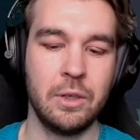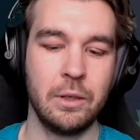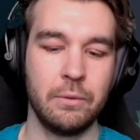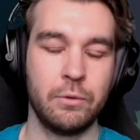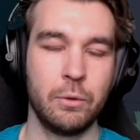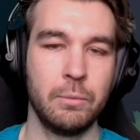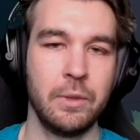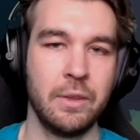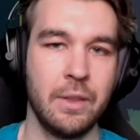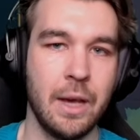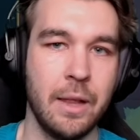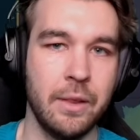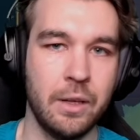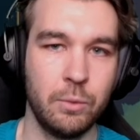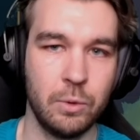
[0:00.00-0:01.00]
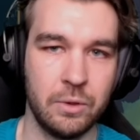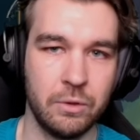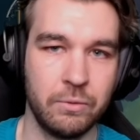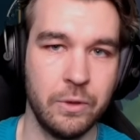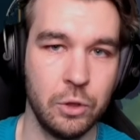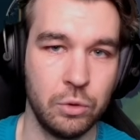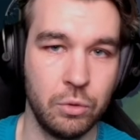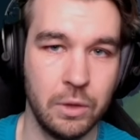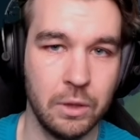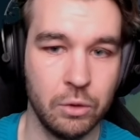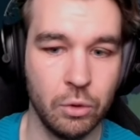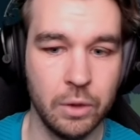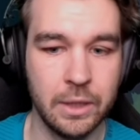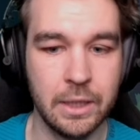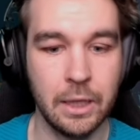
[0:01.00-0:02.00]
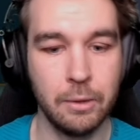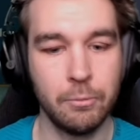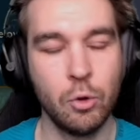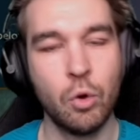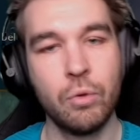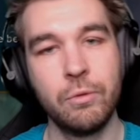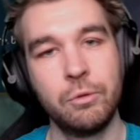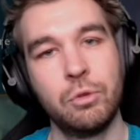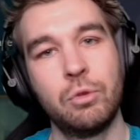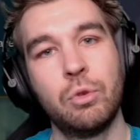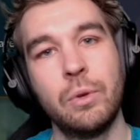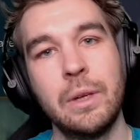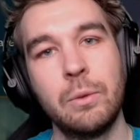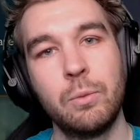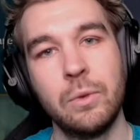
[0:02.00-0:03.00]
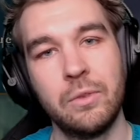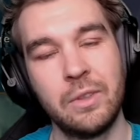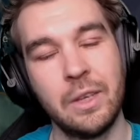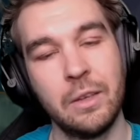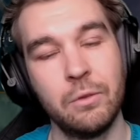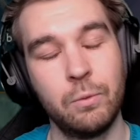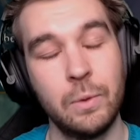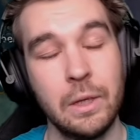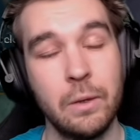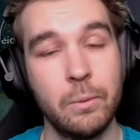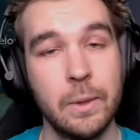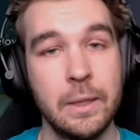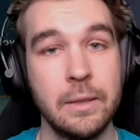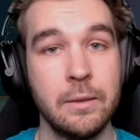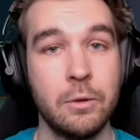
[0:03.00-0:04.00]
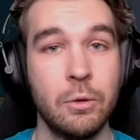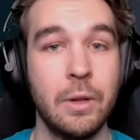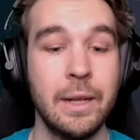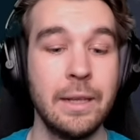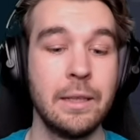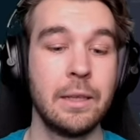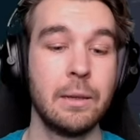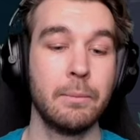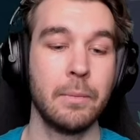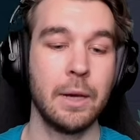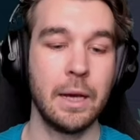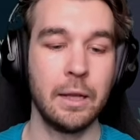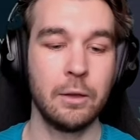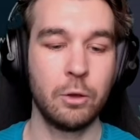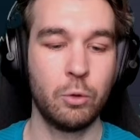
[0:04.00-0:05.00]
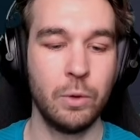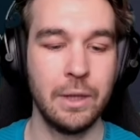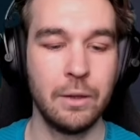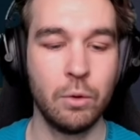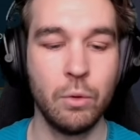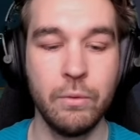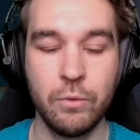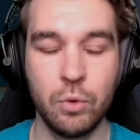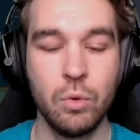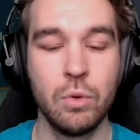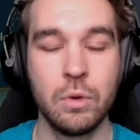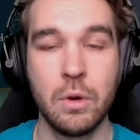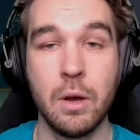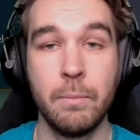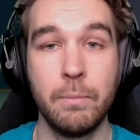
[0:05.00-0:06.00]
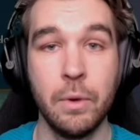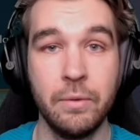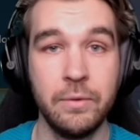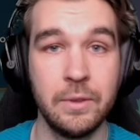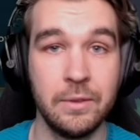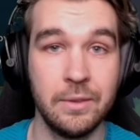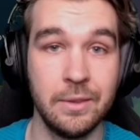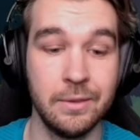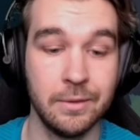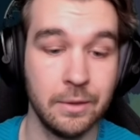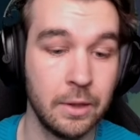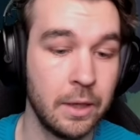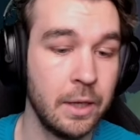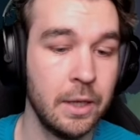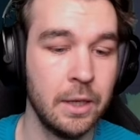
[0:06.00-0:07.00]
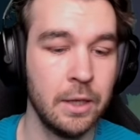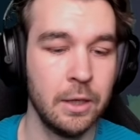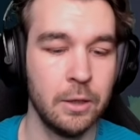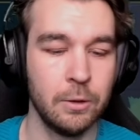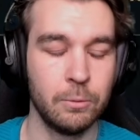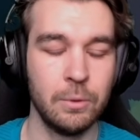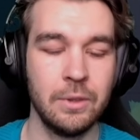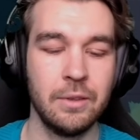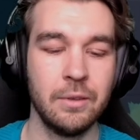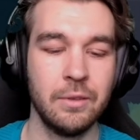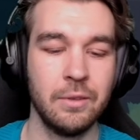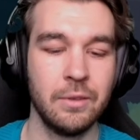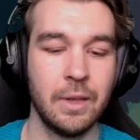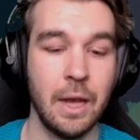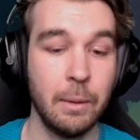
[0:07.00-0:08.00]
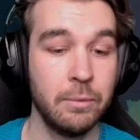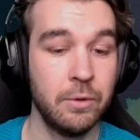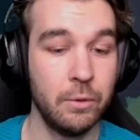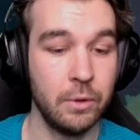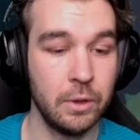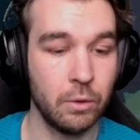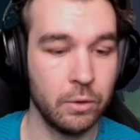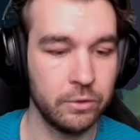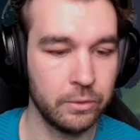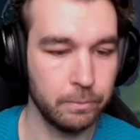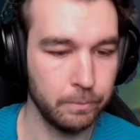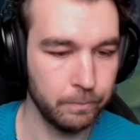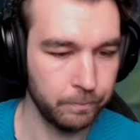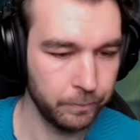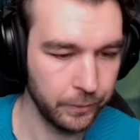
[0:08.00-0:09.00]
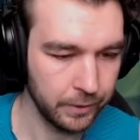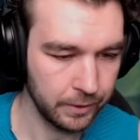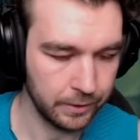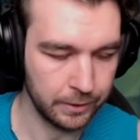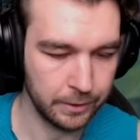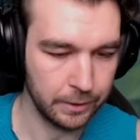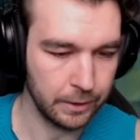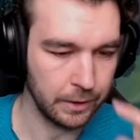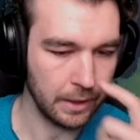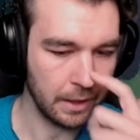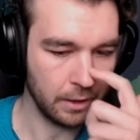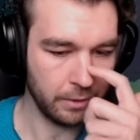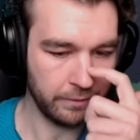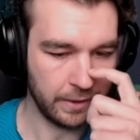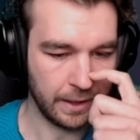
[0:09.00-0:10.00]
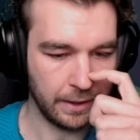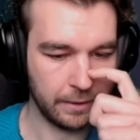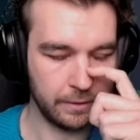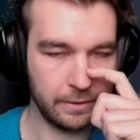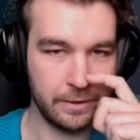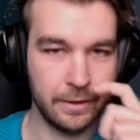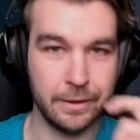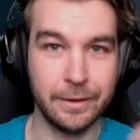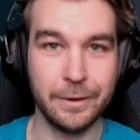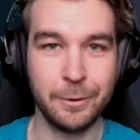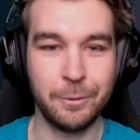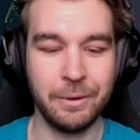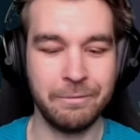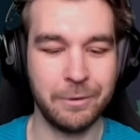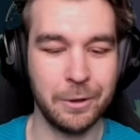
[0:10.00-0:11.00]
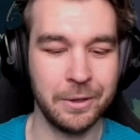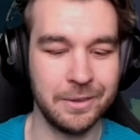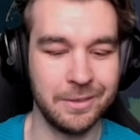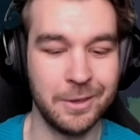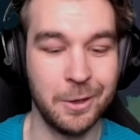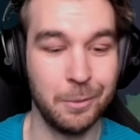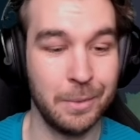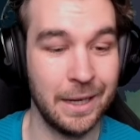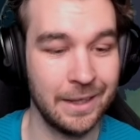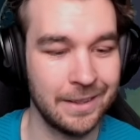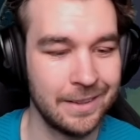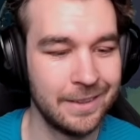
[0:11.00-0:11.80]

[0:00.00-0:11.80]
from lethality, which is very good in the early game, over to crit, which scales really well into the late game. And crit overall got buffed this season, which is absolutely awesome. I love that. Crit buy is kind of back.